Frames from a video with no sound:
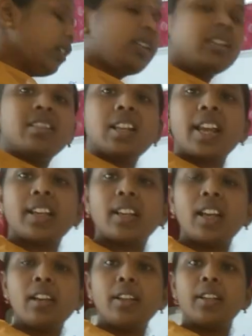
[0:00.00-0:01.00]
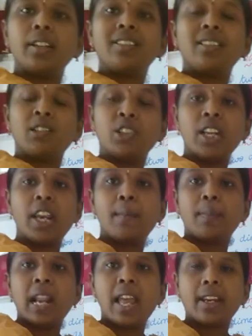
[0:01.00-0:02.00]
It is
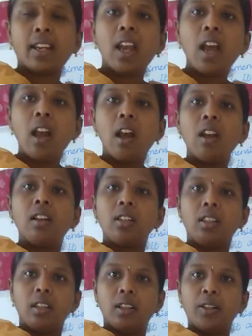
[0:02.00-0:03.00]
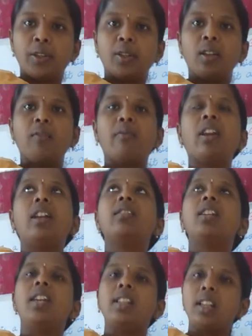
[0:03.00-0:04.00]
shaped like a earth. If you are
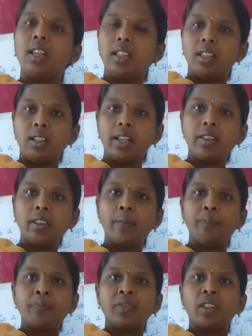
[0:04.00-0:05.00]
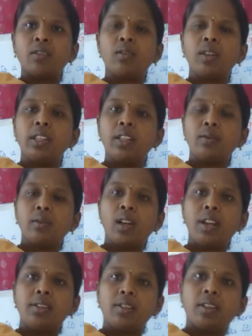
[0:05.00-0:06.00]
seeing the earth, so in the
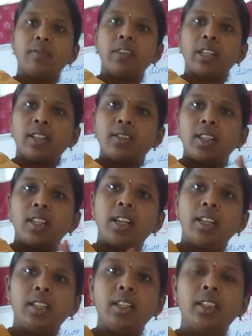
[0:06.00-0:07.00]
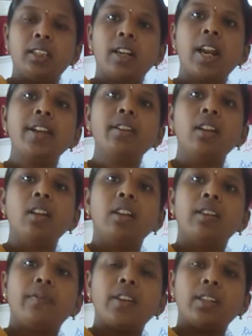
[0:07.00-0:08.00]
solar system we can see the earth, right?
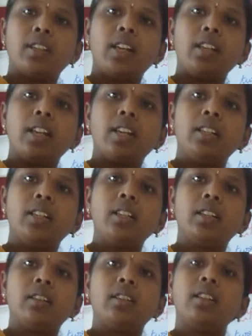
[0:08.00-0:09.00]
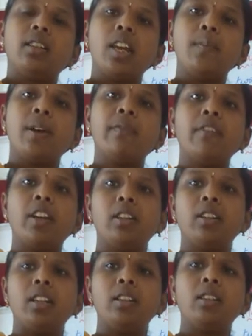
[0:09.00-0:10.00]
If you are seeing the earth, the shape of
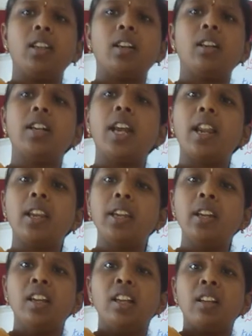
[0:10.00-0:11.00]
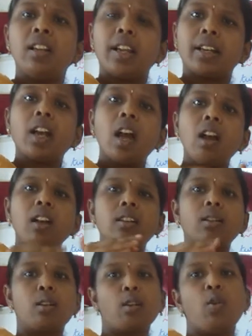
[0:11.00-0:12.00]
earth is really like a
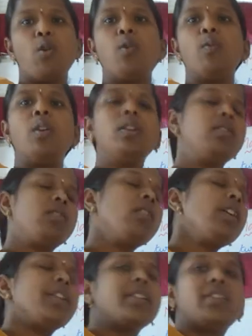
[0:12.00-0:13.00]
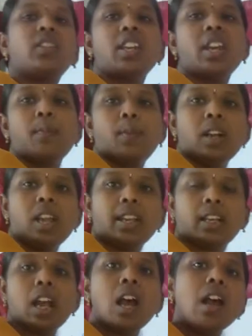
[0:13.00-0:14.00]
globe. So it is shaped
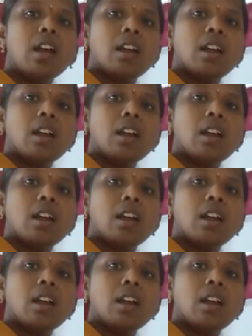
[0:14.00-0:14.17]
like a